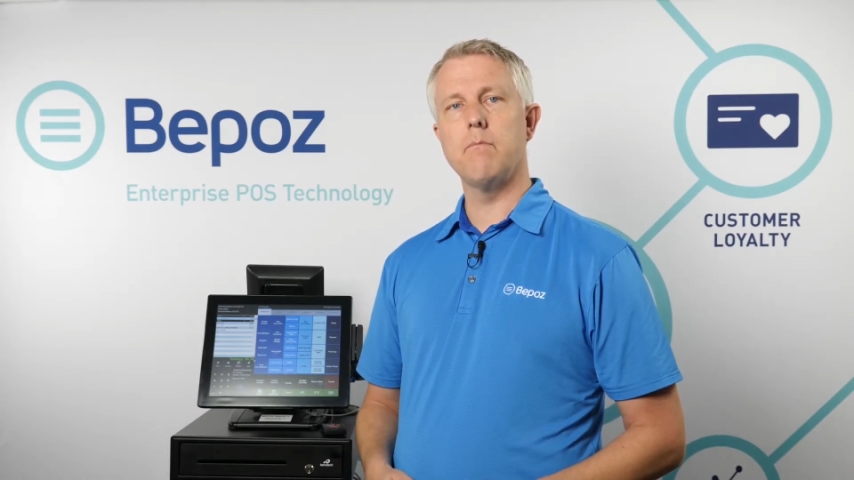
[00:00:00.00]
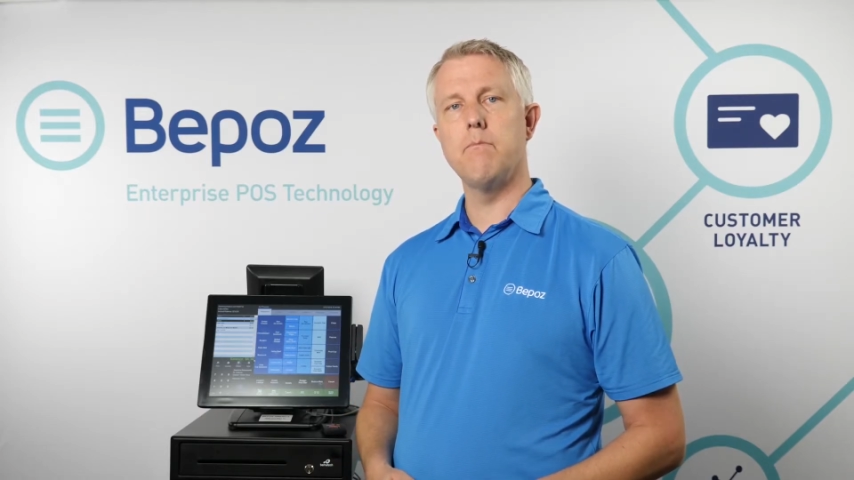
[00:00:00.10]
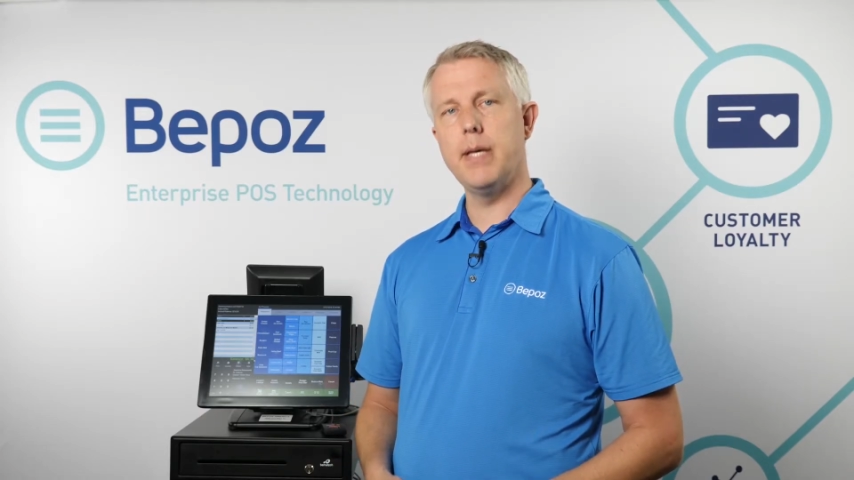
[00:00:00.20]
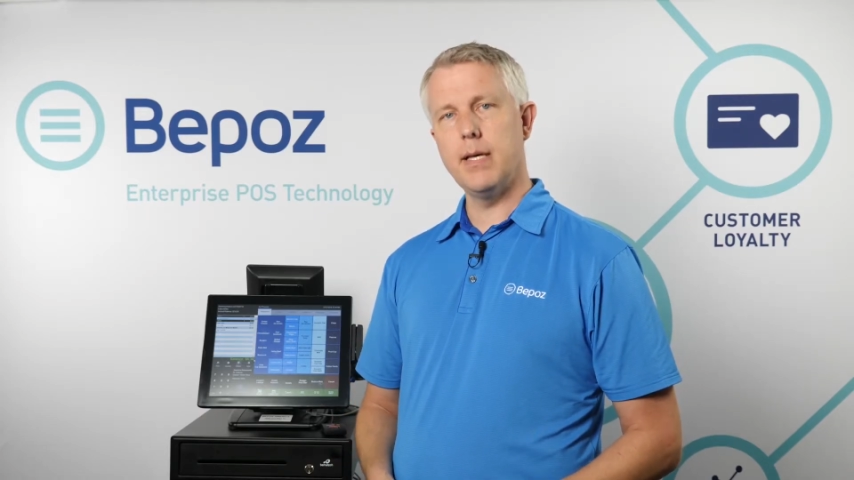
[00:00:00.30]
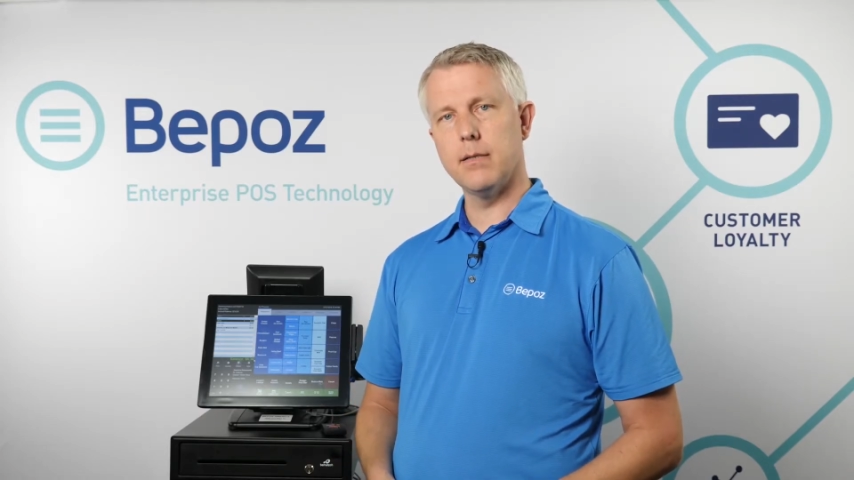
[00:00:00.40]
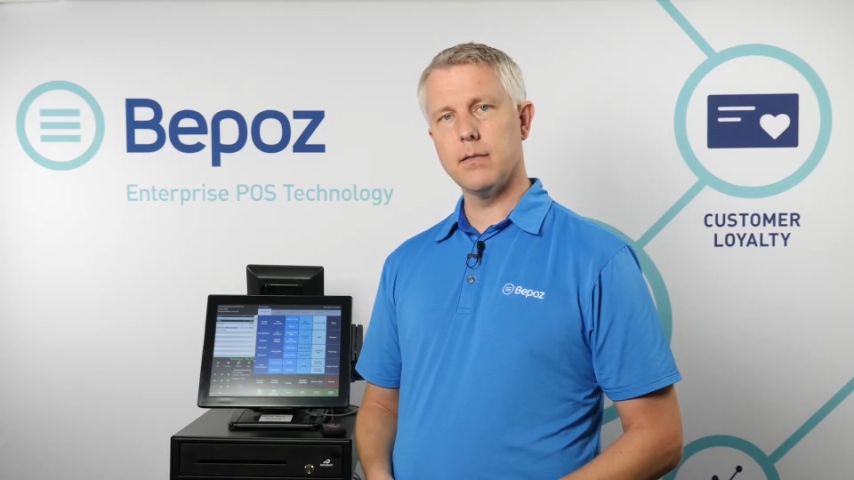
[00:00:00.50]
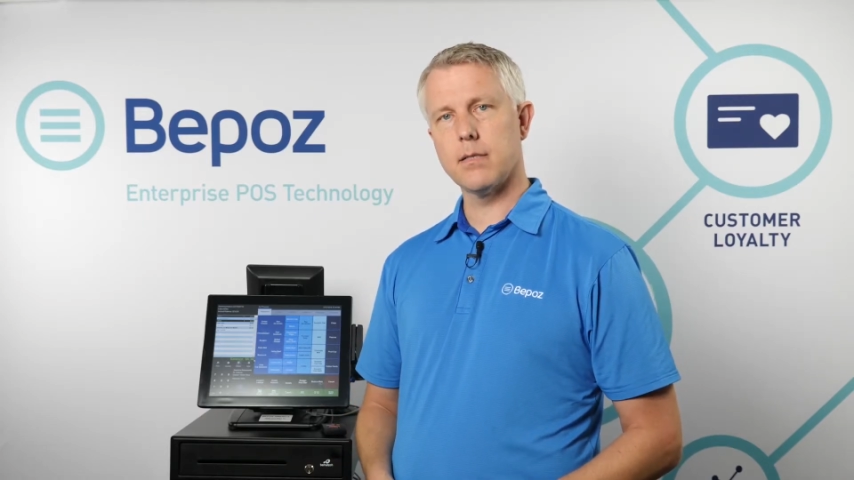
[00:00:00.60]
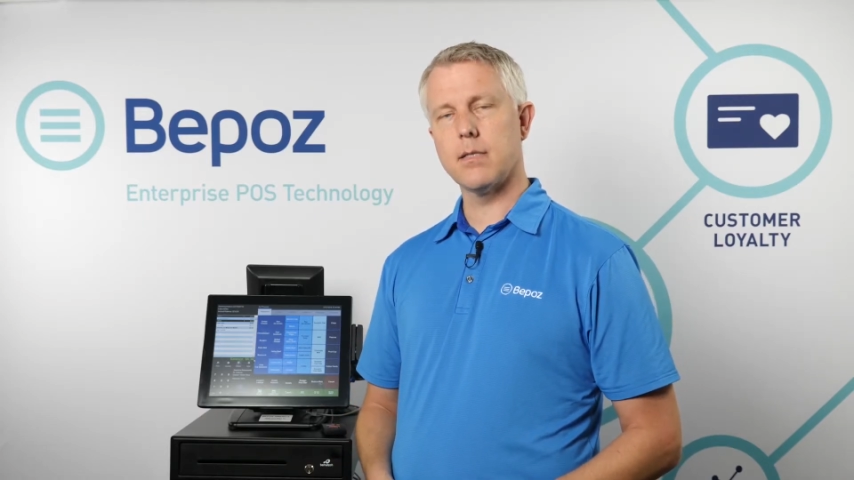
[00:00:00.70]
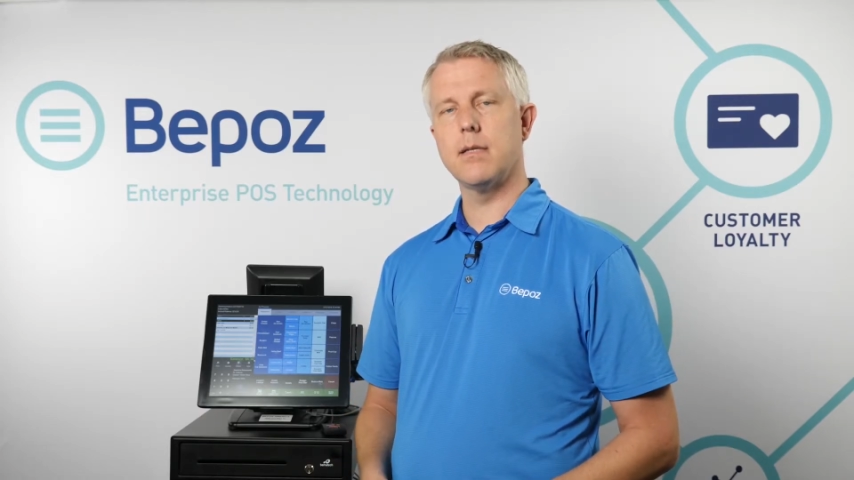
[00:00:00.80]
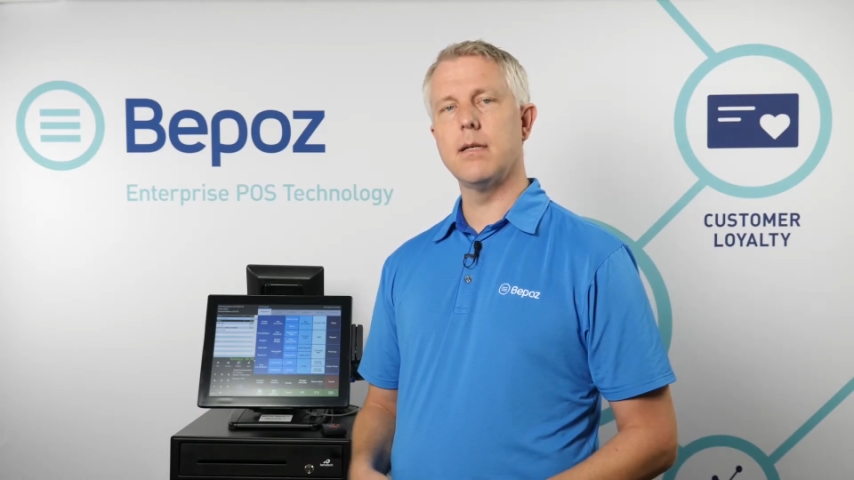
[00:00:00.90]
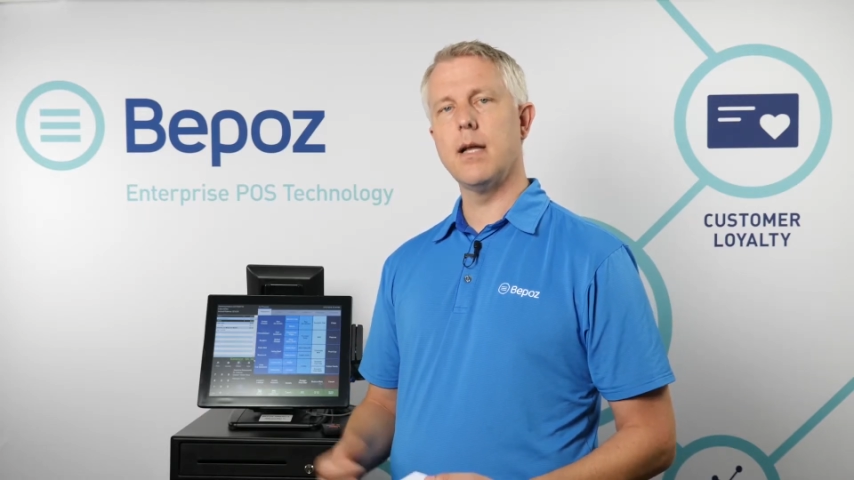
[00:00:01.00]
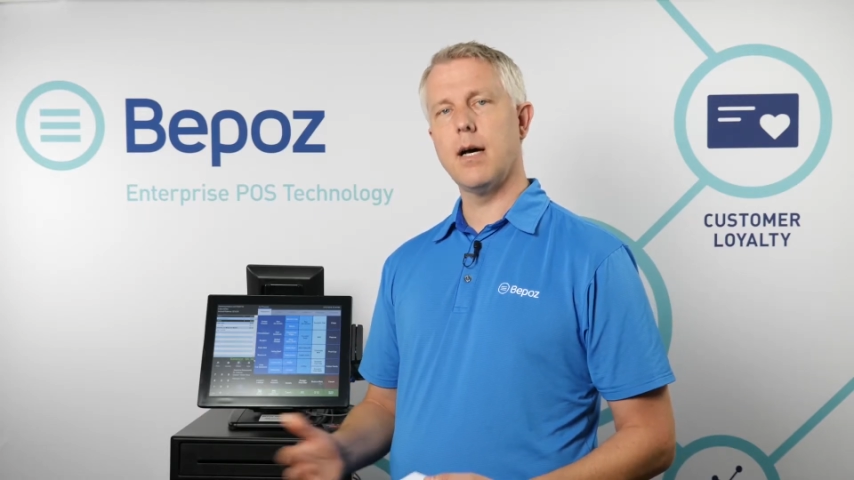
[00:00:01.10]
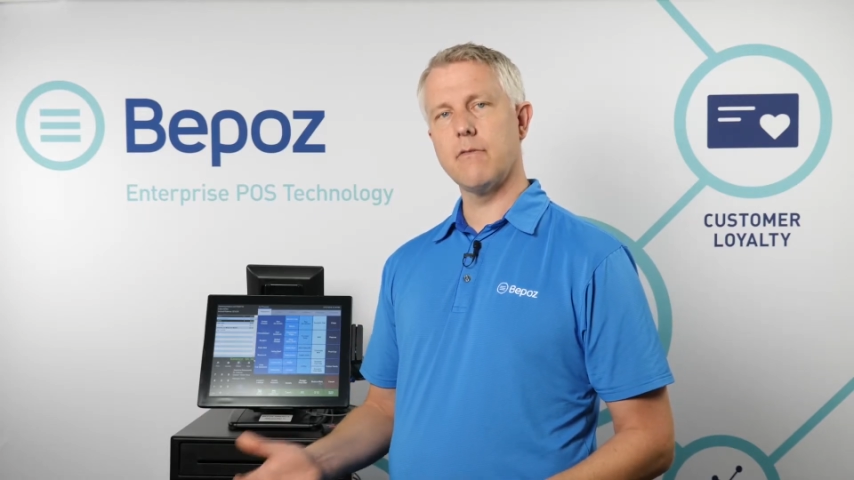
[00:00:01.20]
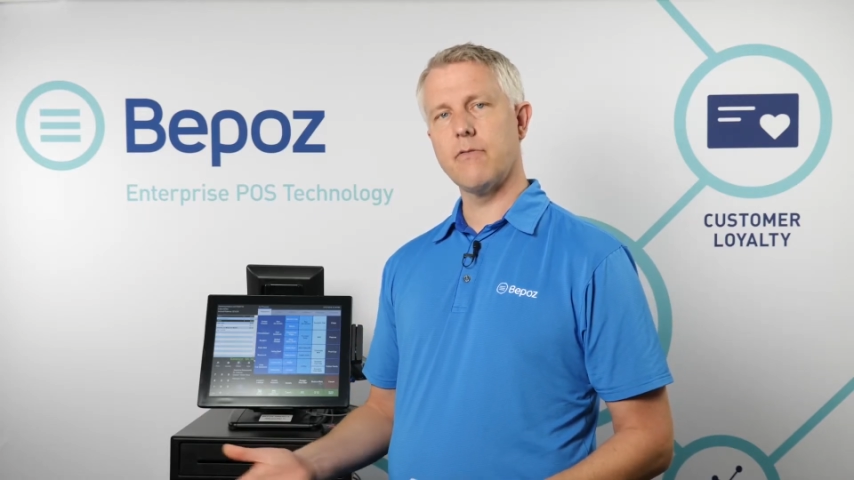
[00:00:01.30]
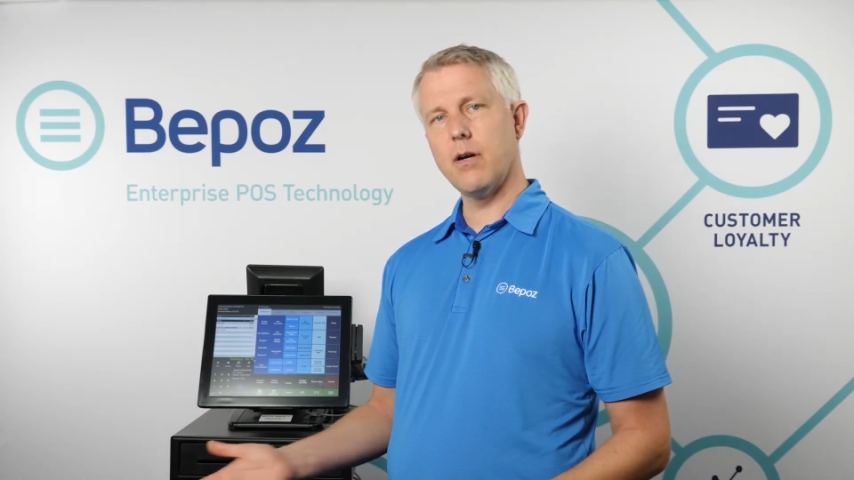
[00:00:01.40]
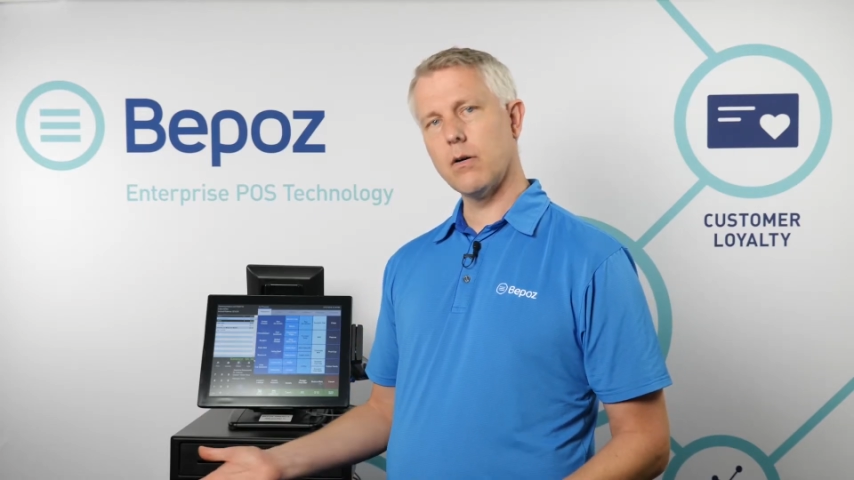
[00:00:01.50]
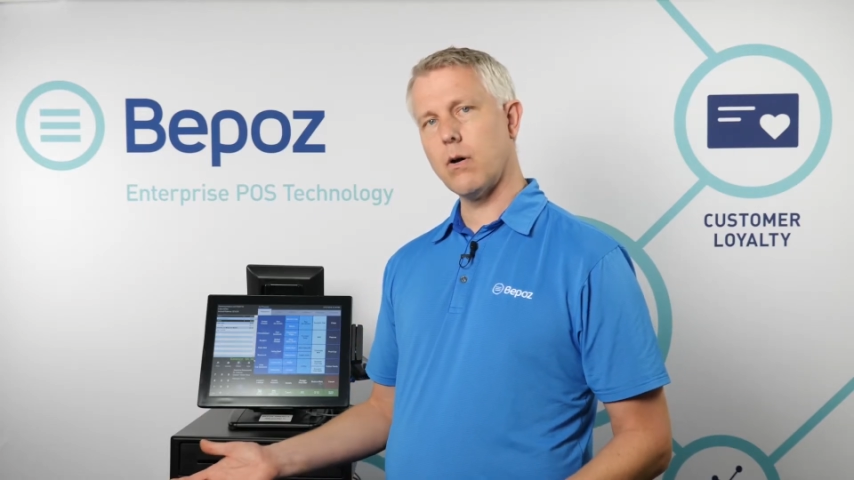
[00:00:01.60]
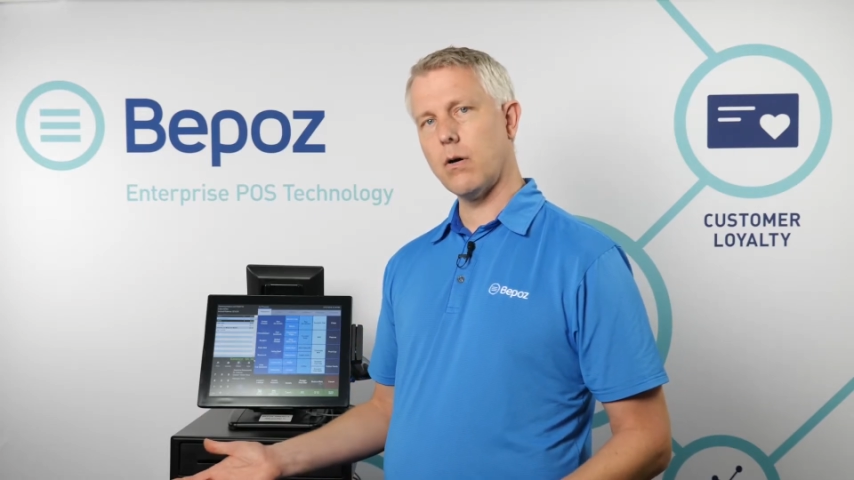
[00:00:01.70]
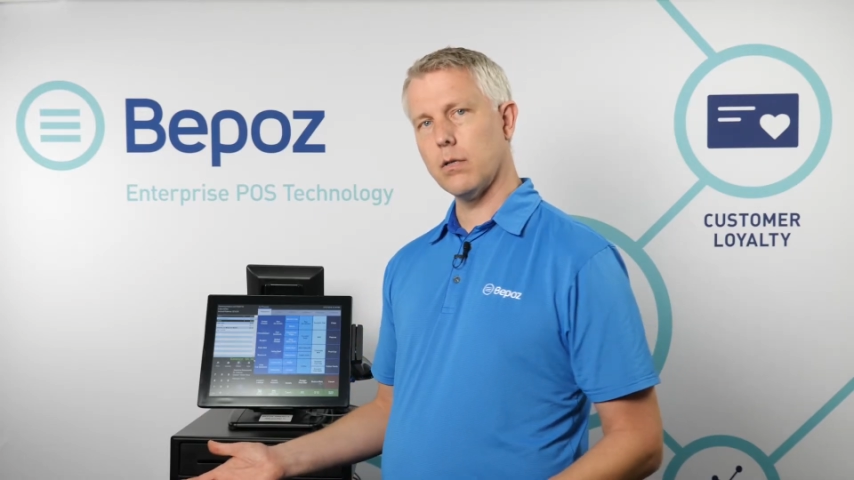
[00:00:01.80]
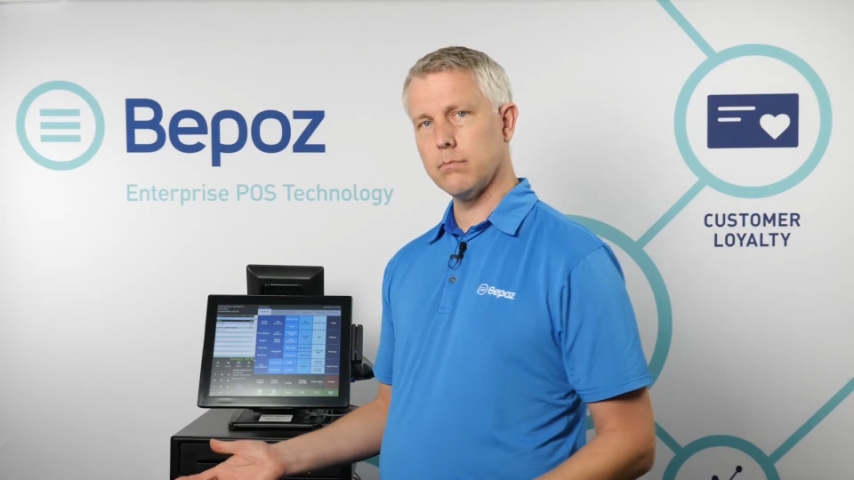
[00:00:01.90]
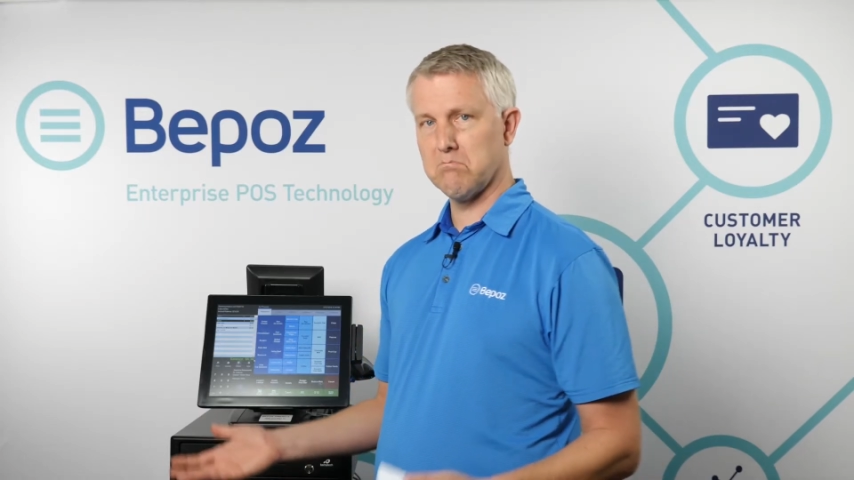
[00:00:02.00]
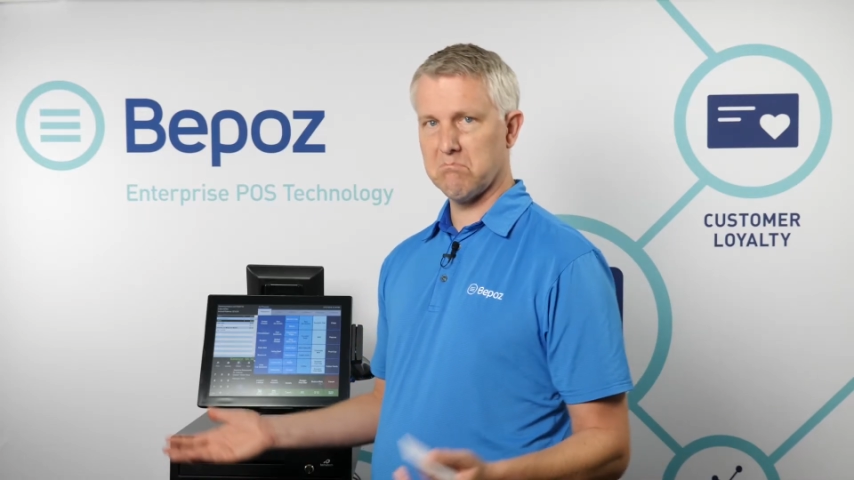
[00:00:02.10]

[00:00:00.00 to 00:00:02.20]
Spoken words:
meals, not for alcohol.